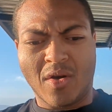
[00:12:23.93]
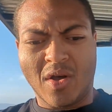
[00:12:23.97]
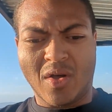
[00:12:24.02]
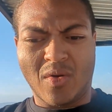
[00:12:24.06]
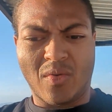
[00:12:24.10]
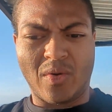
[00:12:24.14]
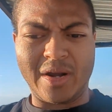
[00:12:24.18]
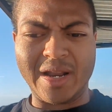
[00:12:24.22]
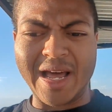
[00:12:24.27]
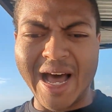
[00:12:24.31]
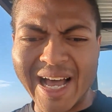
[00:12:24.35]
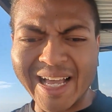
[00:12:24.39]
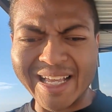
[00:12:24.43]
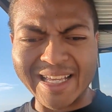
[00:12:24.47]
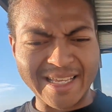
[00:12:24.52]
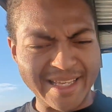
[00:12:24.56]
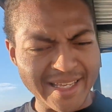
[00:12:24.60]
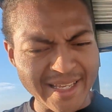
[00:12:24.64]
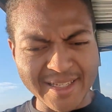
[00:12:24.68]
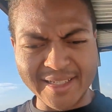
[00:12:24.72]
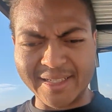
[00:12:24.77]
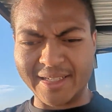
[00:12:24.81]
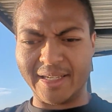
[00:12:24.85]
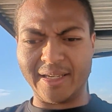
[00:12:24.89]
were not
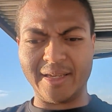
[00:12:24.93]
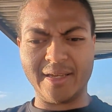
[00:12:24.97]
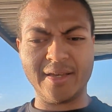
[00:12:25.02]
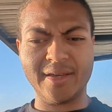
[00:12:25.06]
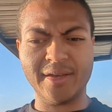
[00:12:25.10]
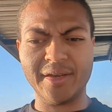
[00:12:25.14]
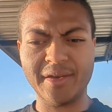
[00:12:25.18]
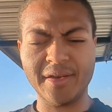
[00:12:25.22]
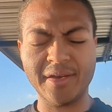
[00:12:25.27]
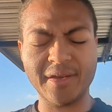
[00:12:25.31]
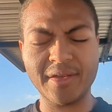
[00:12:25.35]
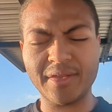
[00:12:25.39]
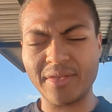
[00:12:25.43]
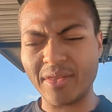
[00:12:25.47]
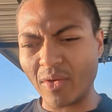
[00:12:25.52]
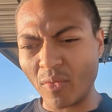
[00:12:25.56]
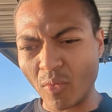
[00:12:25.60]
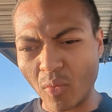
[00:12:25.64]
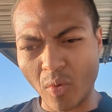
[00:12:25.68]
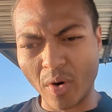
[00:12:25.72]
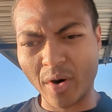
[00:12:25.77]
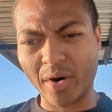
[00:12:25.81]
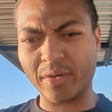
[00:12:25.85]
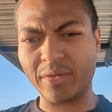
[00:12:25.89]
easy. They
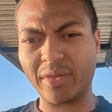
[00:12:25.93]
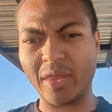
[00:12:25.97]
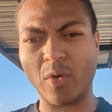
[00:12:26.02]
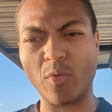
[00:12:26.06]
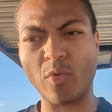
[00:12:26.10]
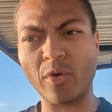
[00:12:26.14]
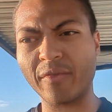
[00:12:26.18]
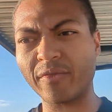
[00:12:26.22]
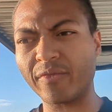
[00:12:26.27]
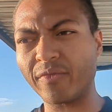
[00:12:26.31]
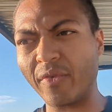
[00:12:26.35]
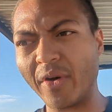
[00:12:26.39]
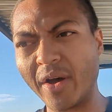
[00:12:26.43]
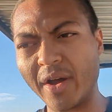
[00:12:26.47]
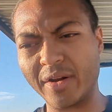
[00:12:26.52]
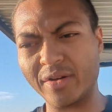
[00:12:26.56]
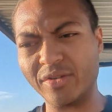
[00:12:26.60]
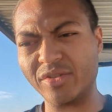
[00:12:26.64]
weren't. They weren't fun.